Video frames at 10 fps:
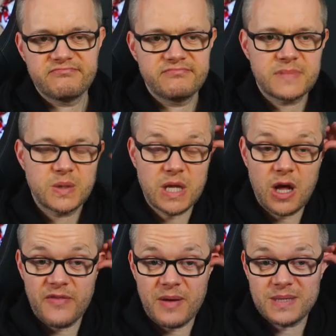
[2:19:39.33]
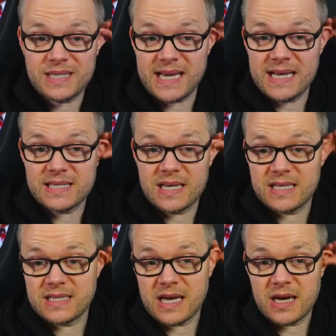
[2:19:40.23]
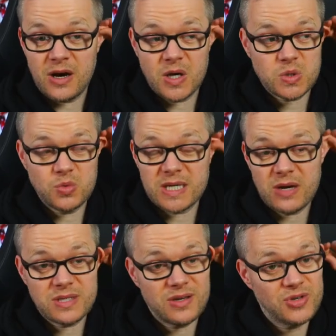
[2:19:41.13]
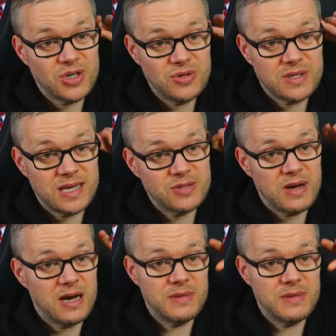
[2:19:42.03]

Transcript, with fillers: There's a lot of empty seats at uh, Arsenal-Chelsea on Tuesday as well.